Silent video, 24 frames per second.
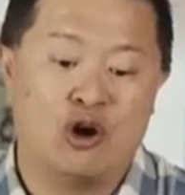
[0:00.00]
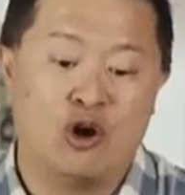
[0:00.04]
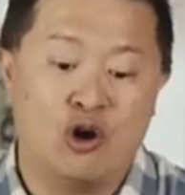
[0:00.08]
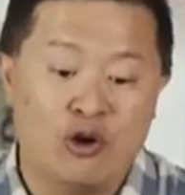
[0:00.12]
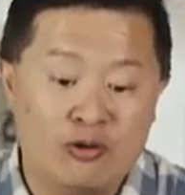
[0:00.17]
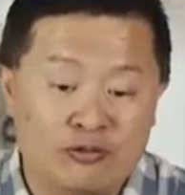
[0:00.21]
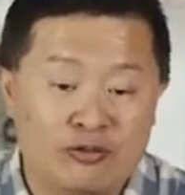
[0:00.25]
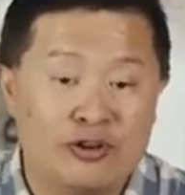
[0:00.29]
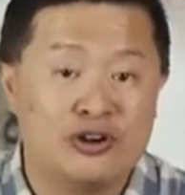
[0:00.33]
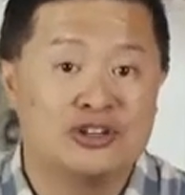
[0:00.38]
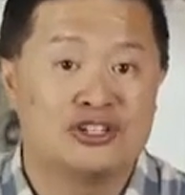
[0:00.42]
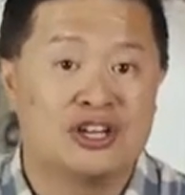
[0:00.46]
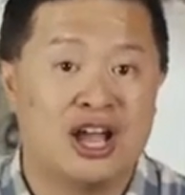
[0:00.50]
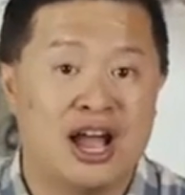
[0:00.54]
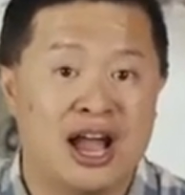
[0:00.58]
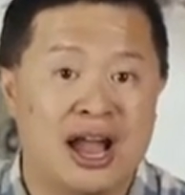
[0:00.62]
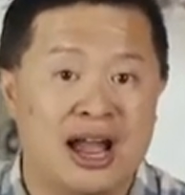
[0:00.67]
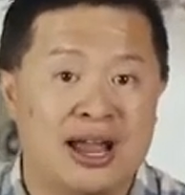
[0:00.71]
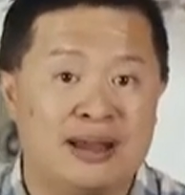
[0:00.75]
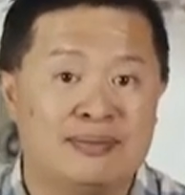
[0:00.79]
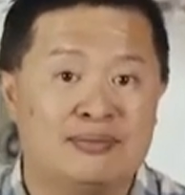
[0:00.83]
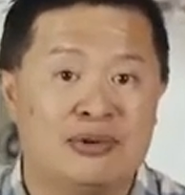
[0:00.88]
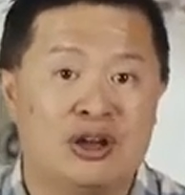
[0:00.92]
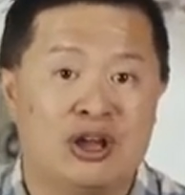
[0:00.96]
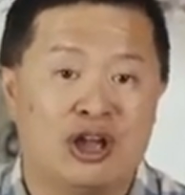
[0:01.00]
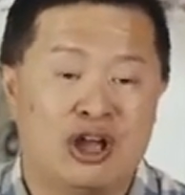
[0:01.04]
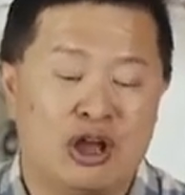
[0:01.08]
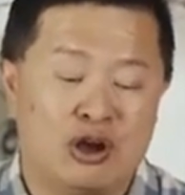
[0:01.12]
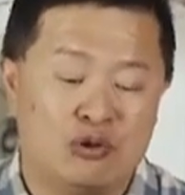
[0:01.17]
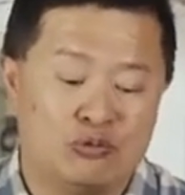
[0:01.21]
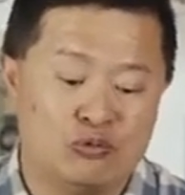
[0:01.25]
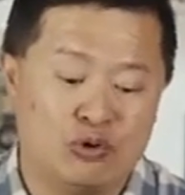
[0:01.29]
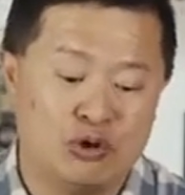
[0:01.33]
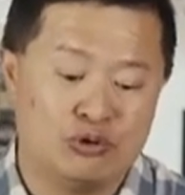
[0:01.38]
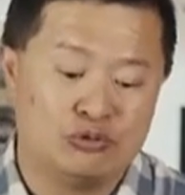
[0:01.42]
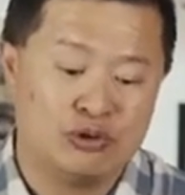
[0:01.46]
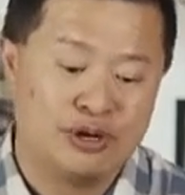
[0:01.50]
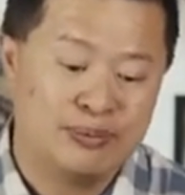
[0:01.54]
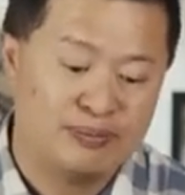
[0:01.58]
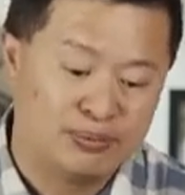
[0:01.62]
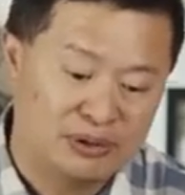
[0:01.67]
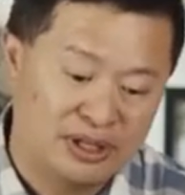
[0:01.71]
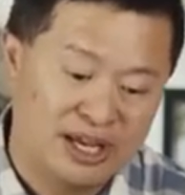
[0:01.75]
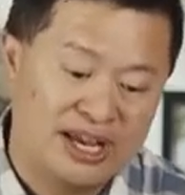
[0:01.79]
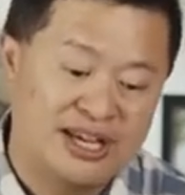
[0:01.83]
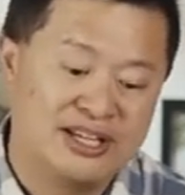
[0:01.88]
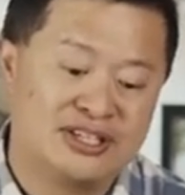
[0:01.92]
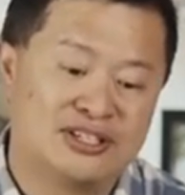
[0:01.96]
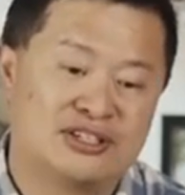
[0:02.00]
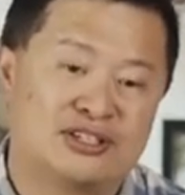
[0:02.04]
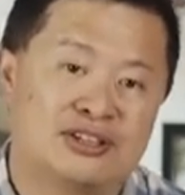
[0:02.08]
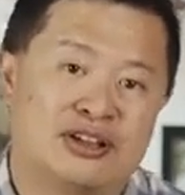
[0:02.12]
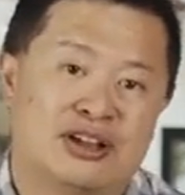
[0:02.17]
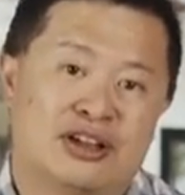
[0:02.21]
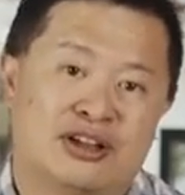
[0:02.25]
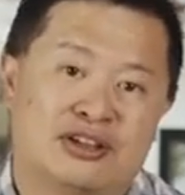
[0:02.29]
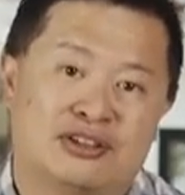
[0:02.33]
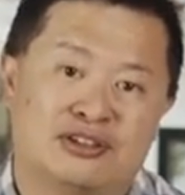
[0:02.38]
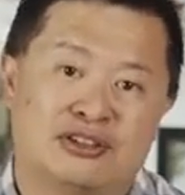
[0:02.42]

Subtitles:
Over time, we'll replace